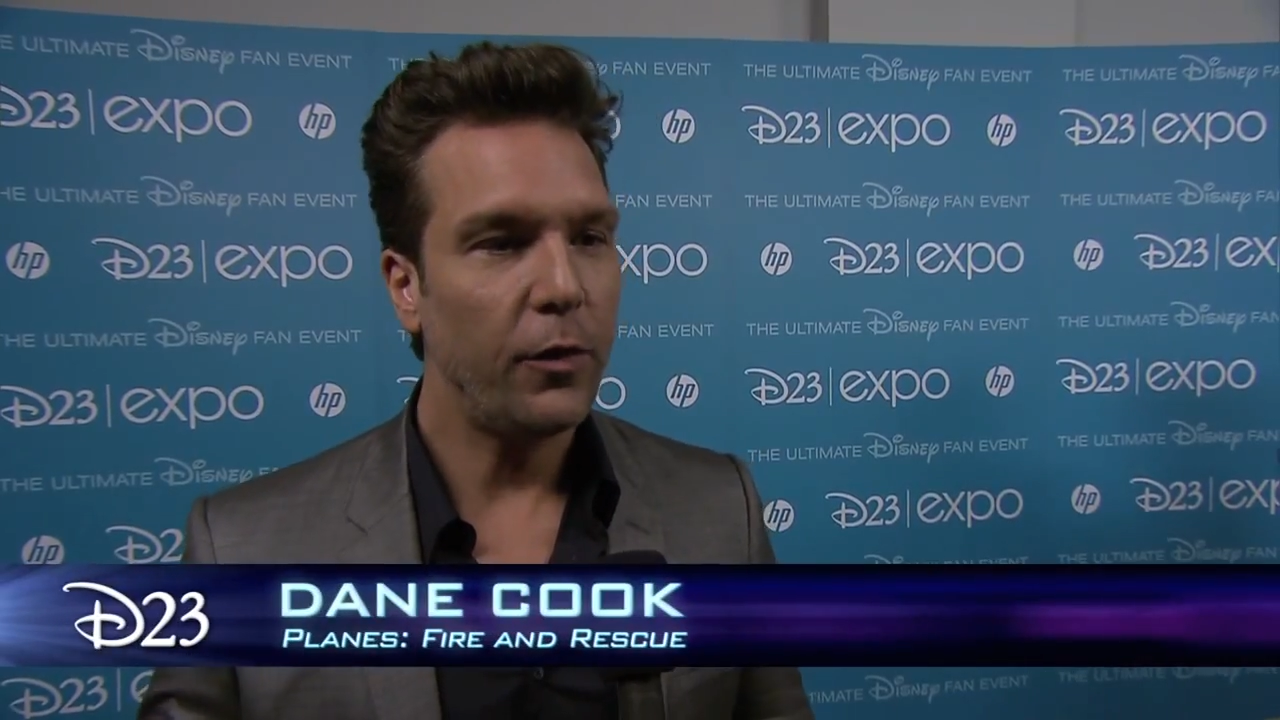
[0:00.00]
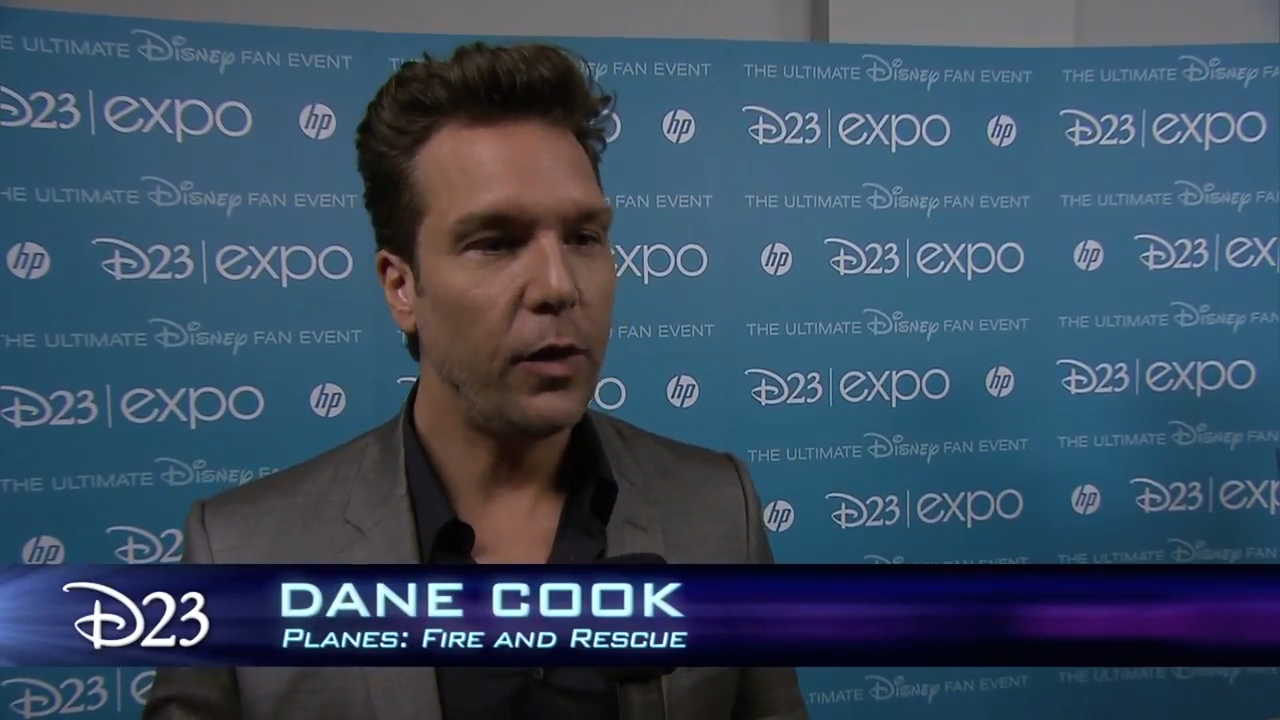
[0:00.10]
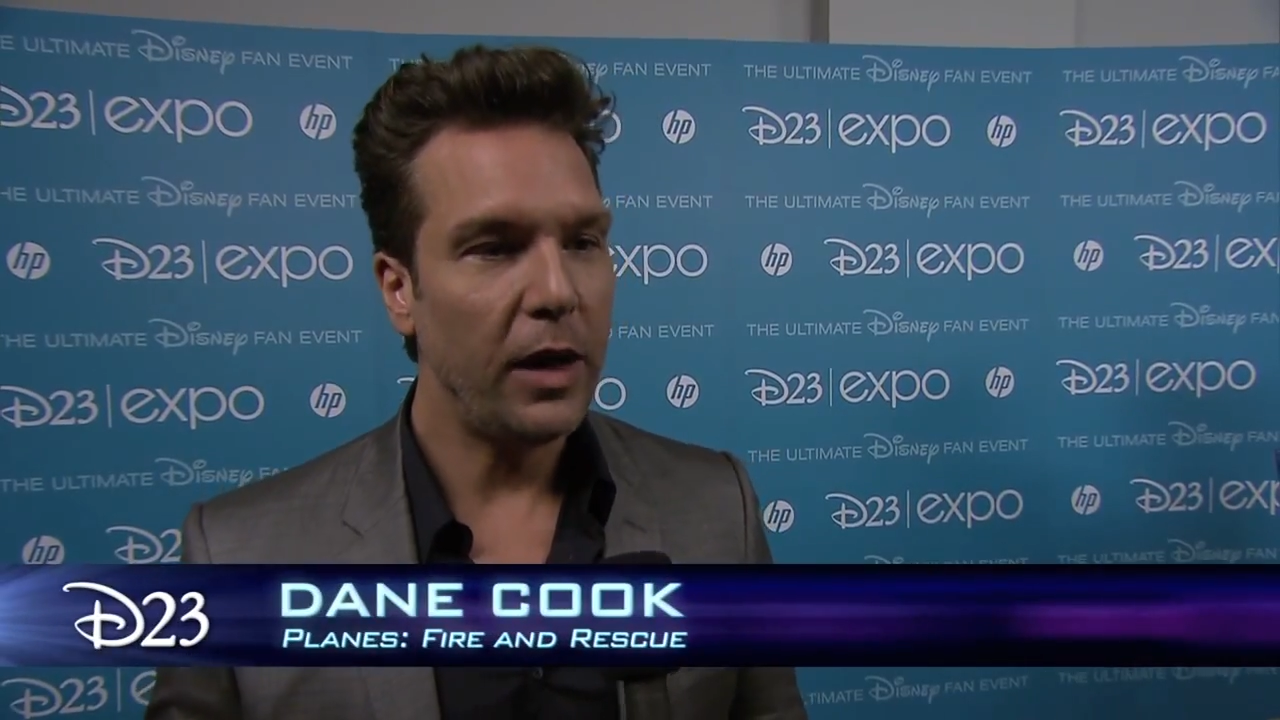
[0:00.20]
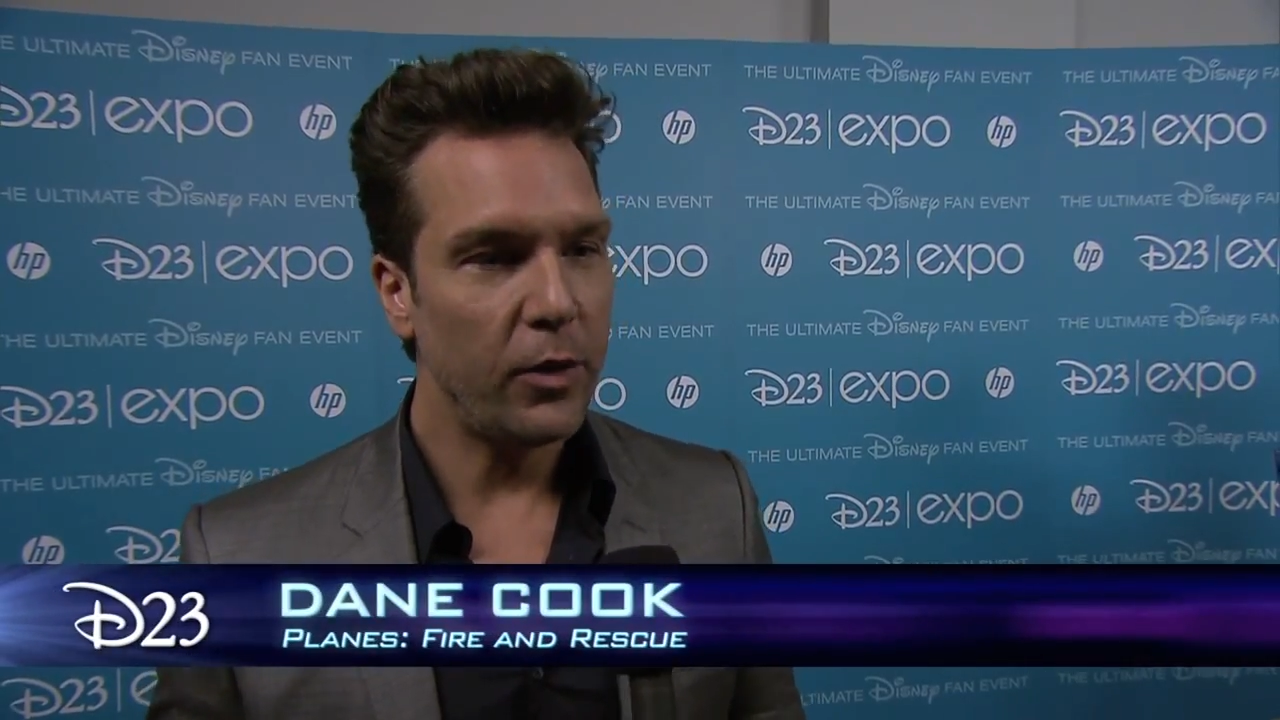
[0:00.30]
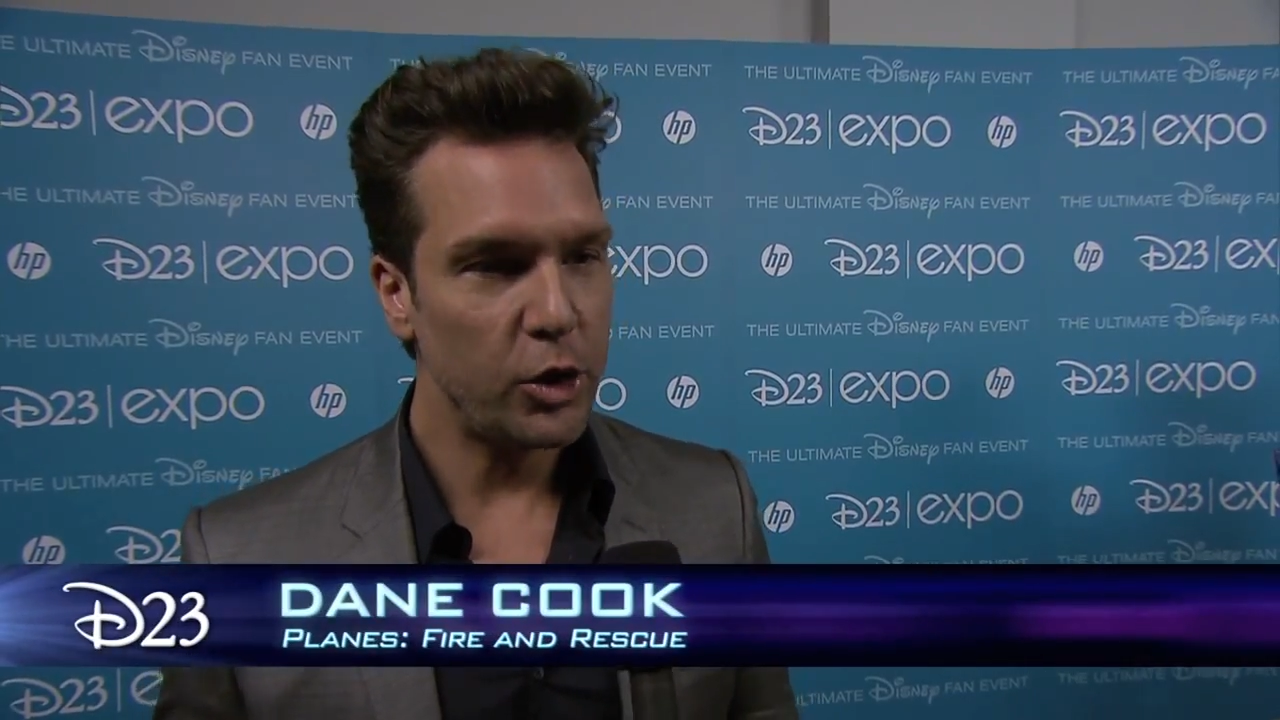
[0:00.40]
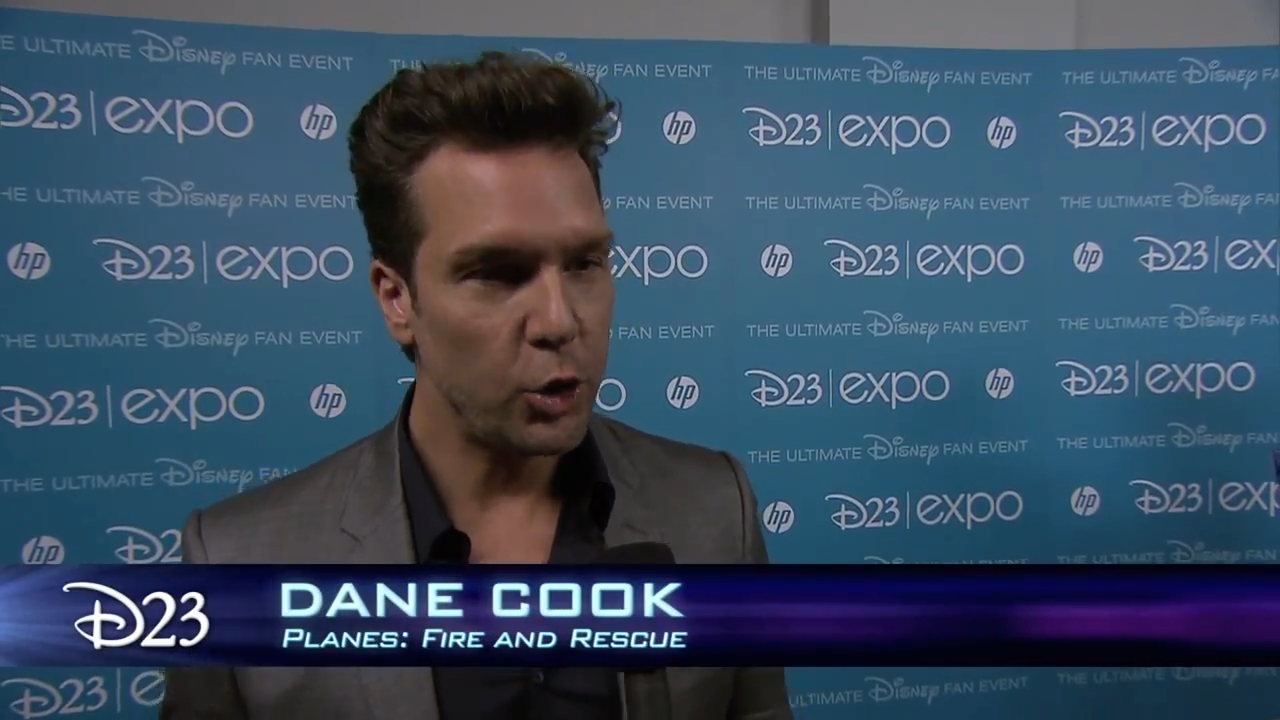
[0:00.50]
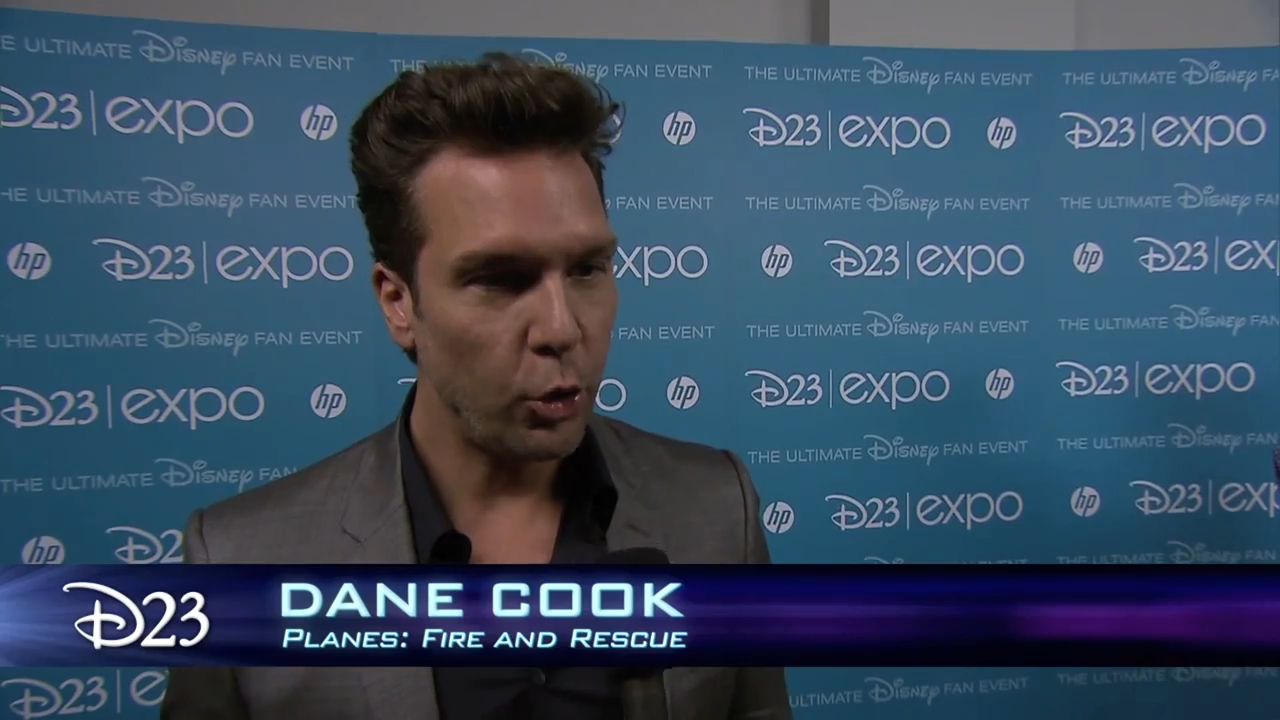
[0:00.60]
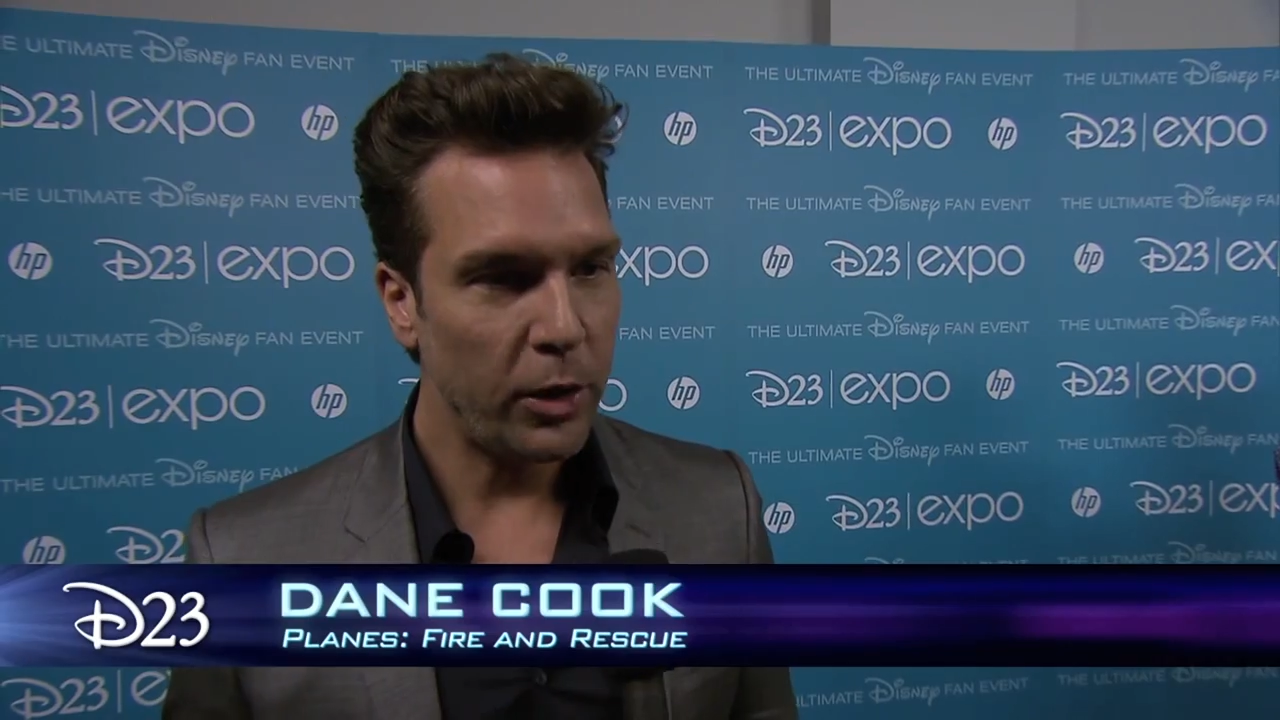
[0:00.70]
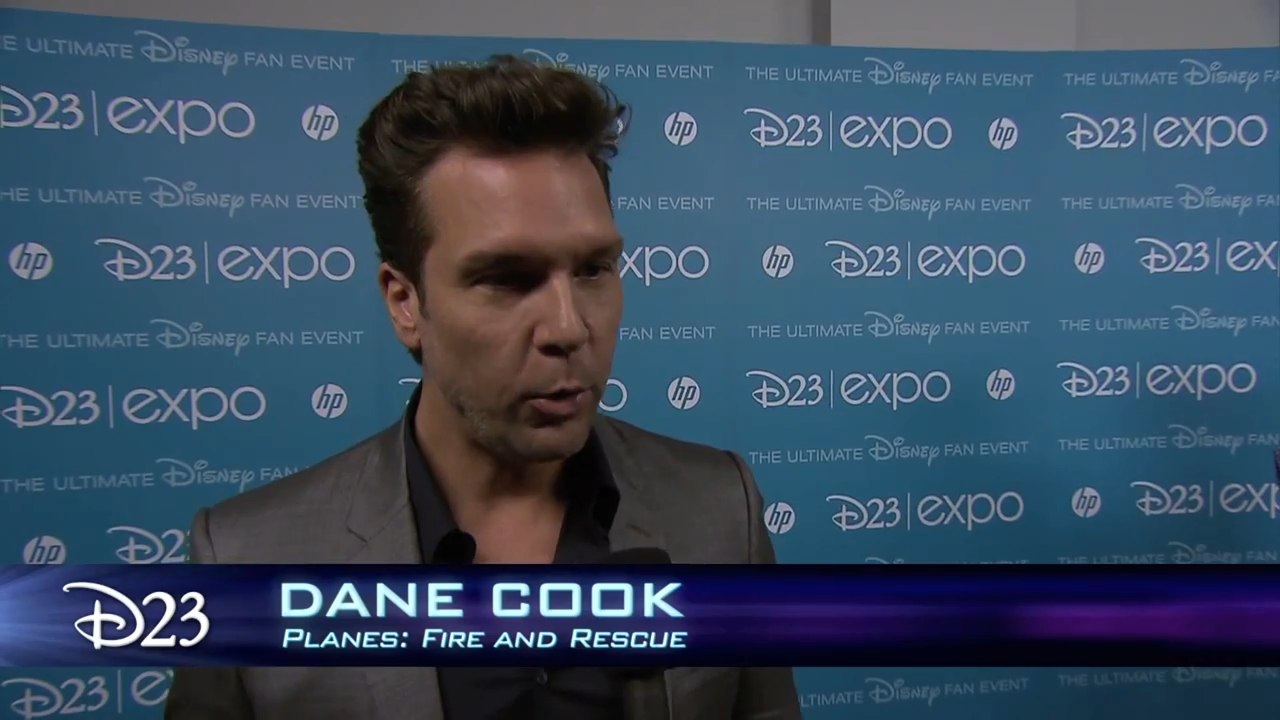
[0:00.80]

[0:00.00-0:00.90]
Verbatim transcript: for another story